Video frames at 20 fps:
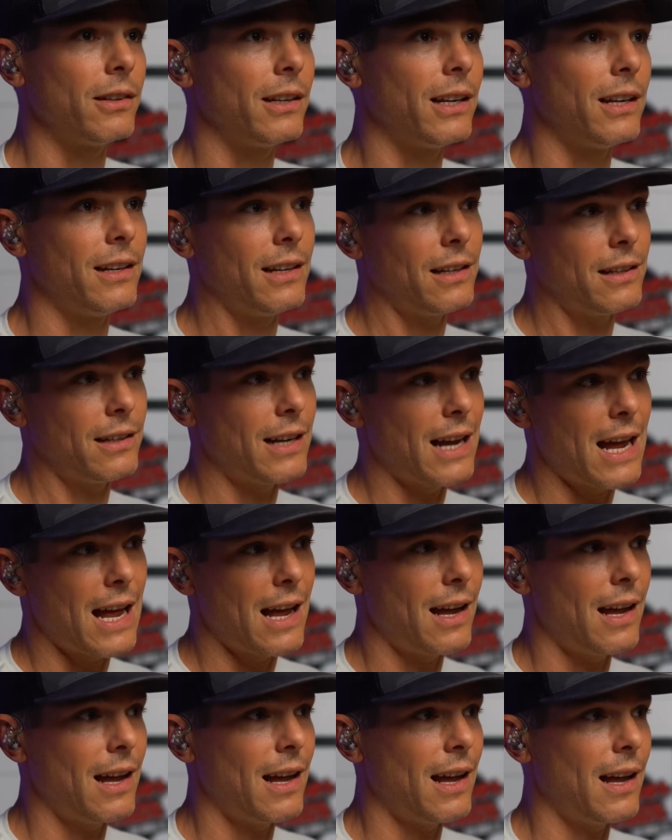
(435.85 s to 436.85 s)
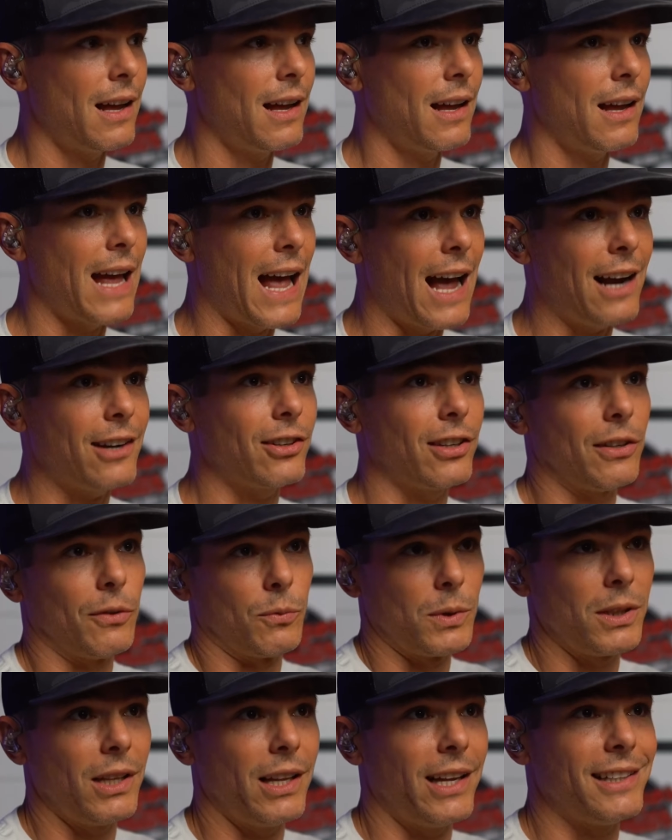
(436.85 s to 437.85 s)
and actually
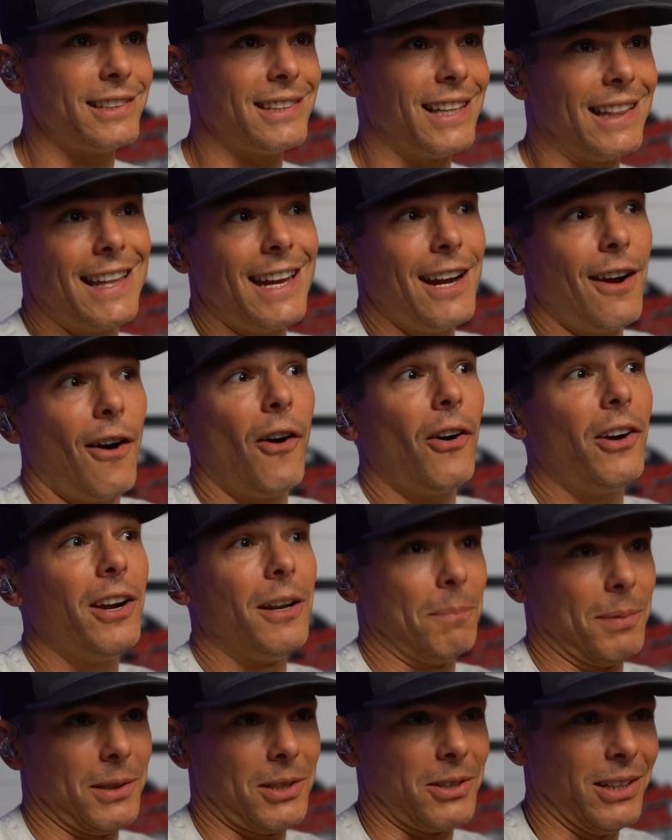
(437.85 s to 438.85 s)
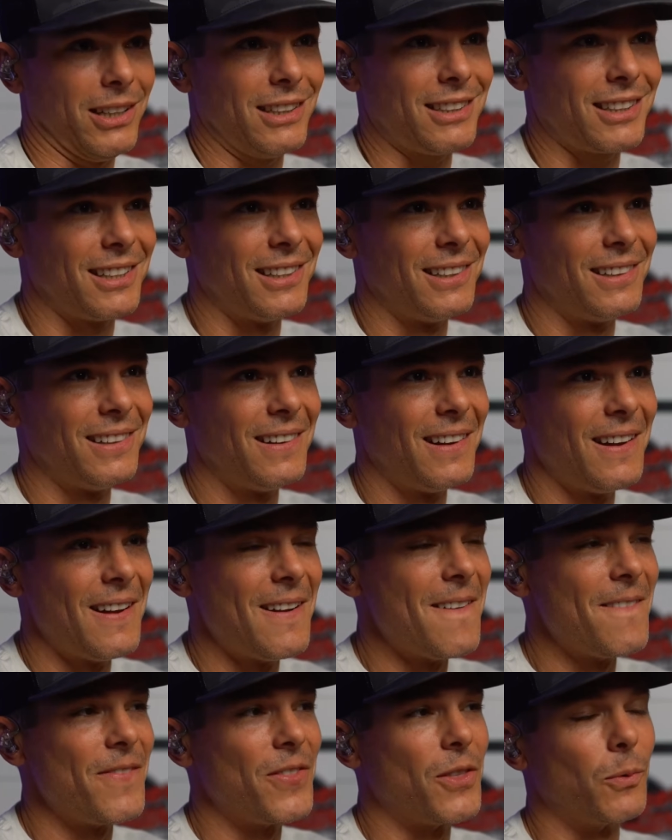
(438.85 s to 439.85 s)
realize that they are hypocrites.
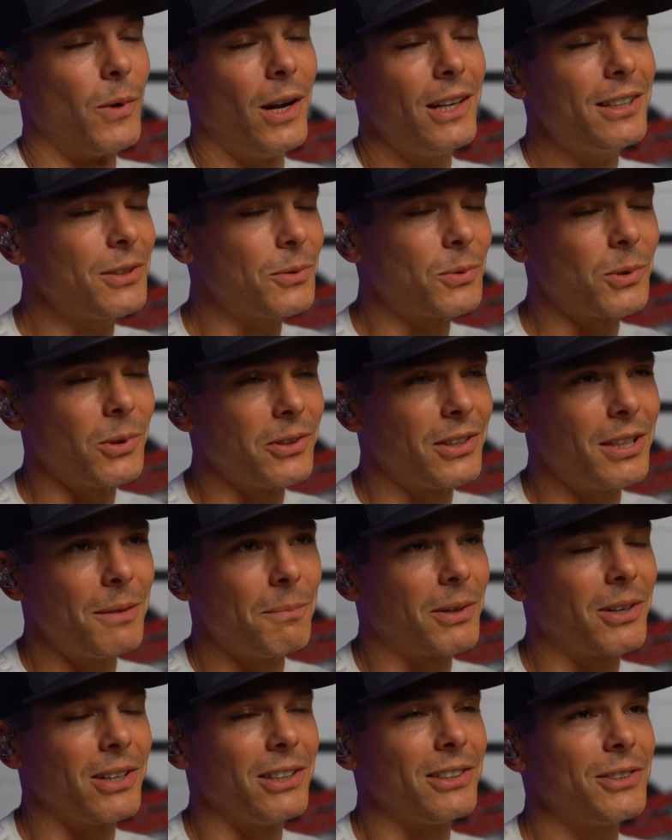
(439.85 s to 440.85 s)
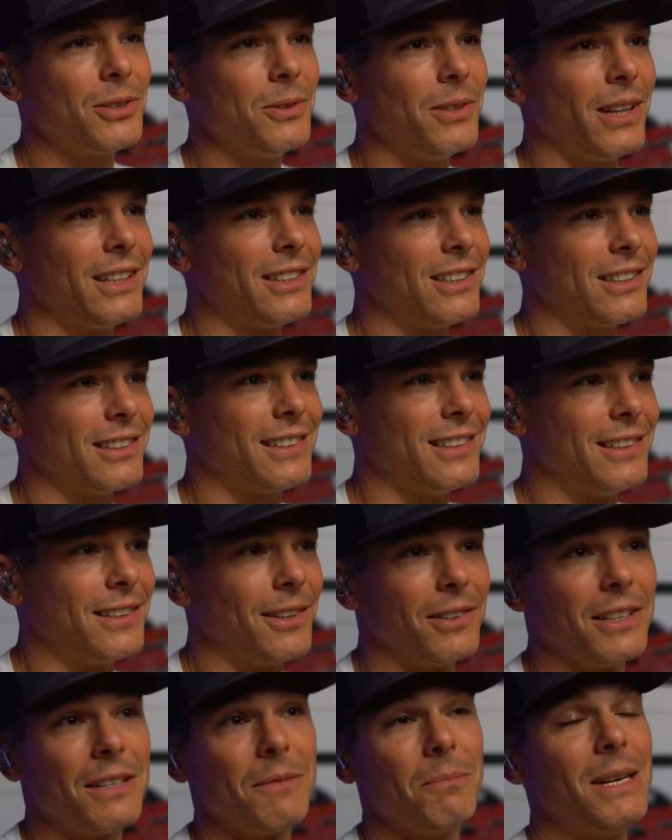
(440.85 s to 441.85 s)
The rest of the world's hypocrites too. They just
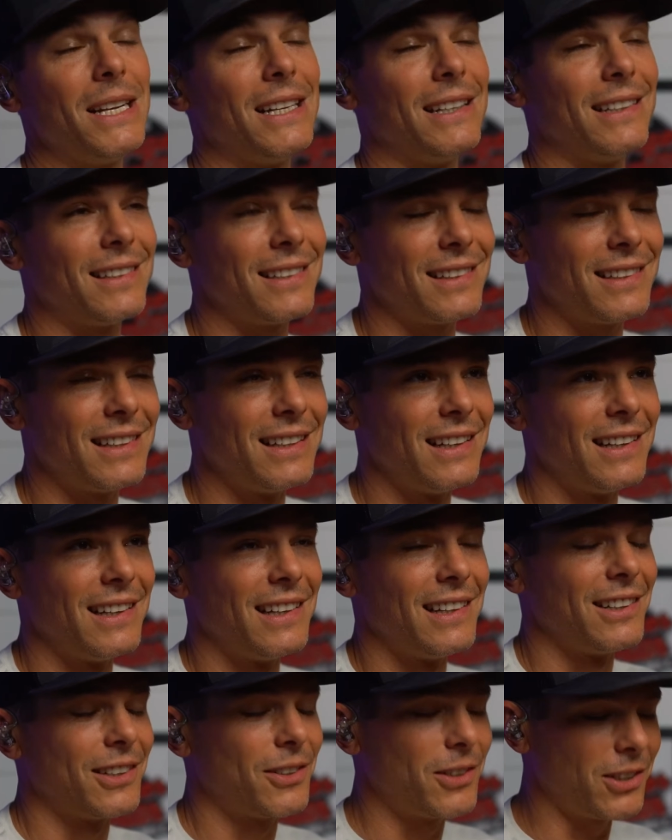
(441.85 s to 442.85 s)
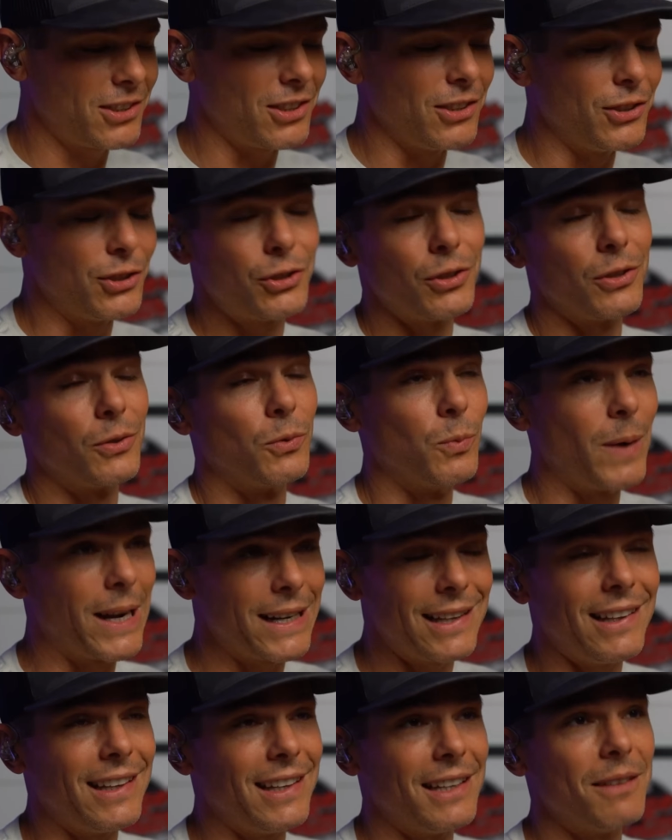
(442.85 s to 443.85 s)
don't admit it. Christians should
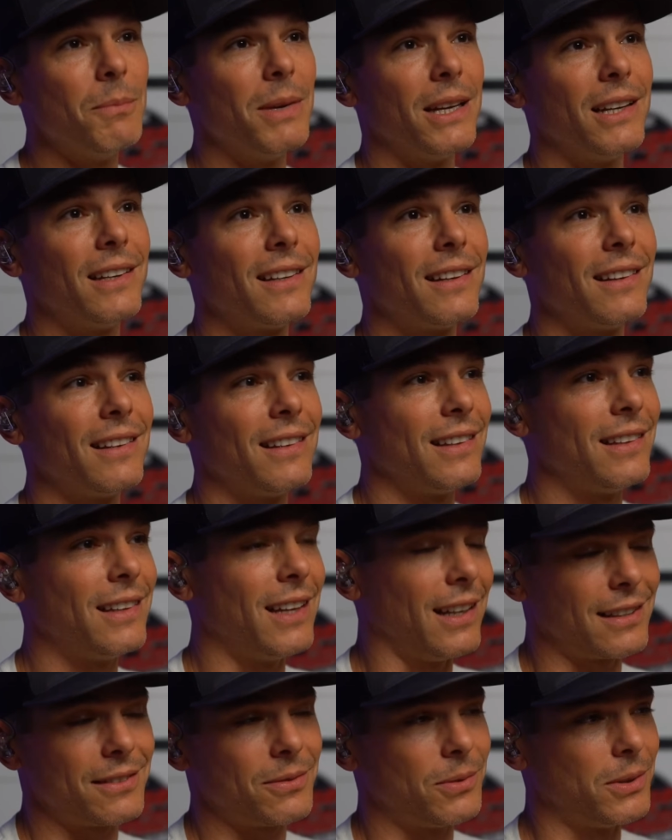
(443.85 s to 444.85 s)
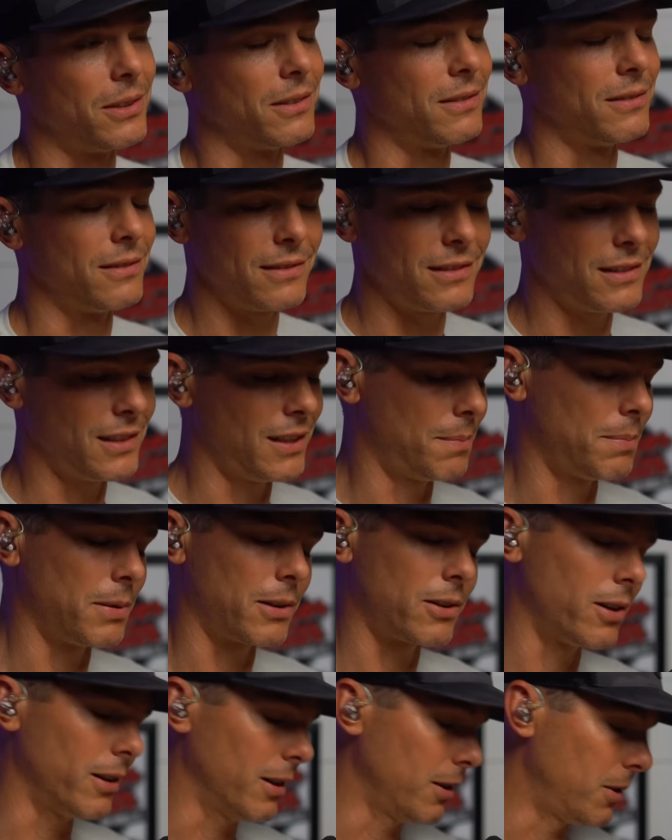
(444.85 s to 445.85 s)
readily admit, yes, we're
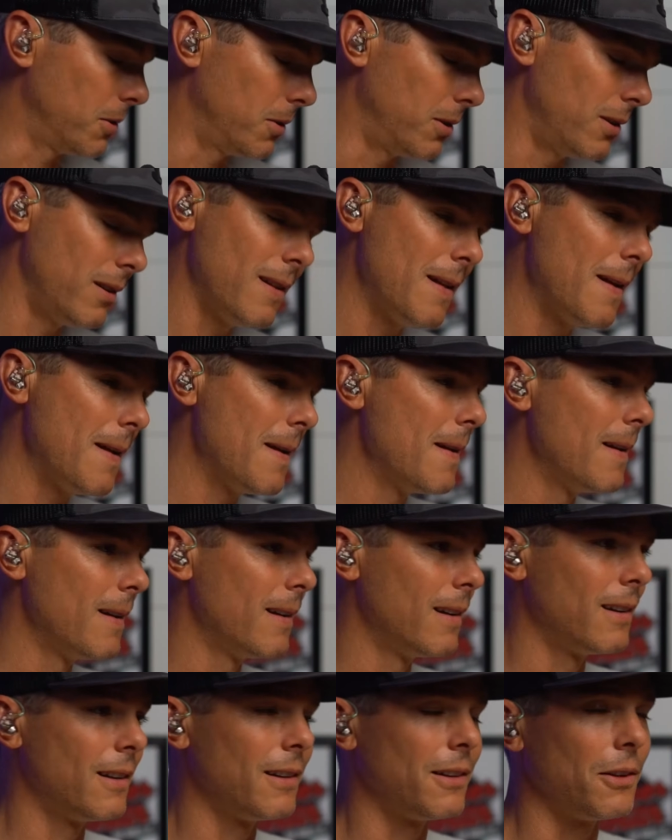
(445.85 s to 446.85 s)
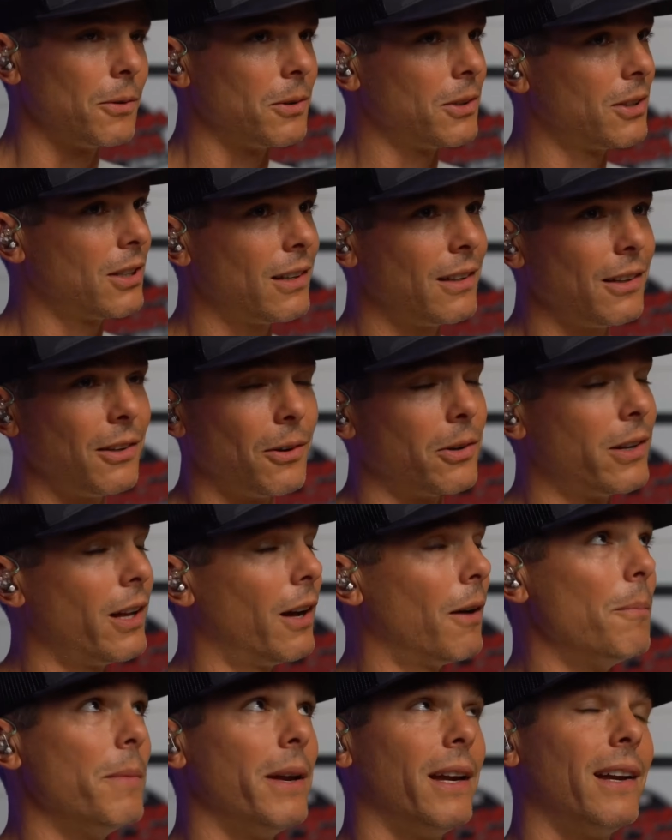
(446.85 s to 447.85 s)
hypocritical. Lord,
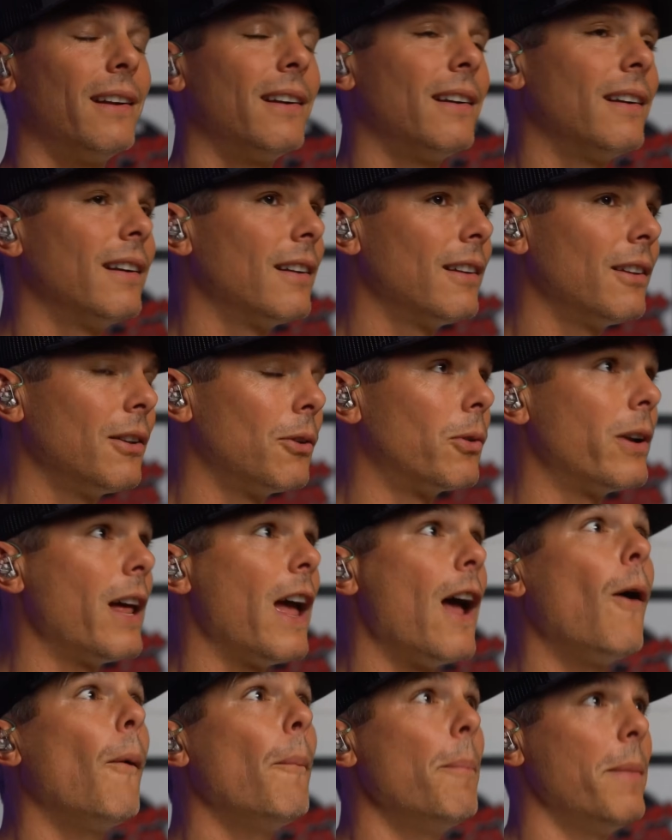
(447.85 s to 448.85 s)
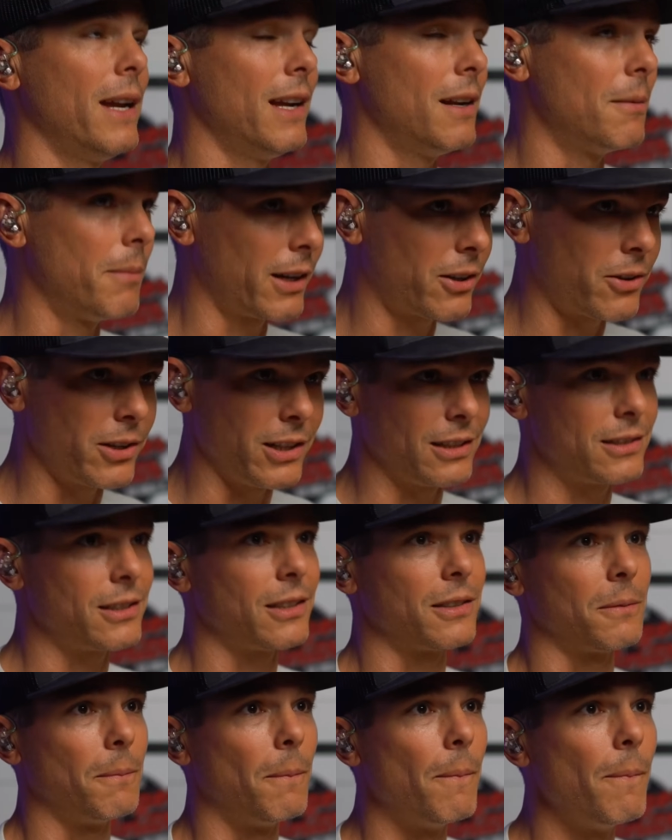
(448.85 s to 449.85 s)
help me. Lord, help me in my
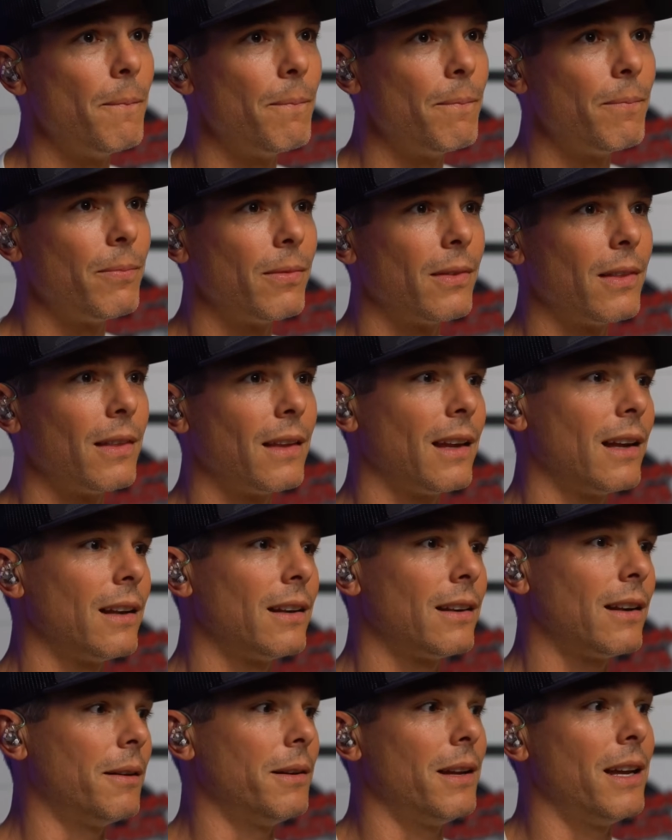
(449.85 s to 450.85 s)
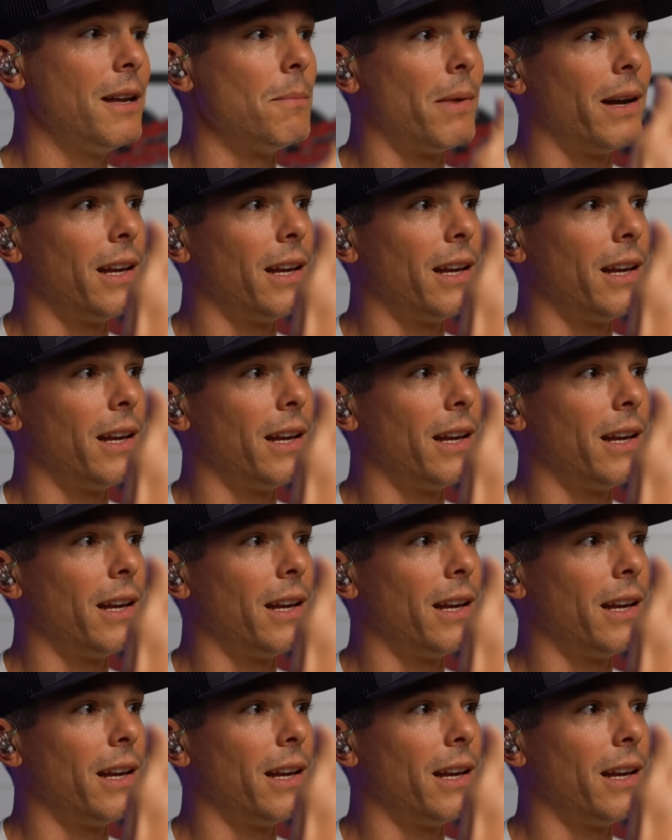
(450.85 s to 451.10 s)
criticism, in my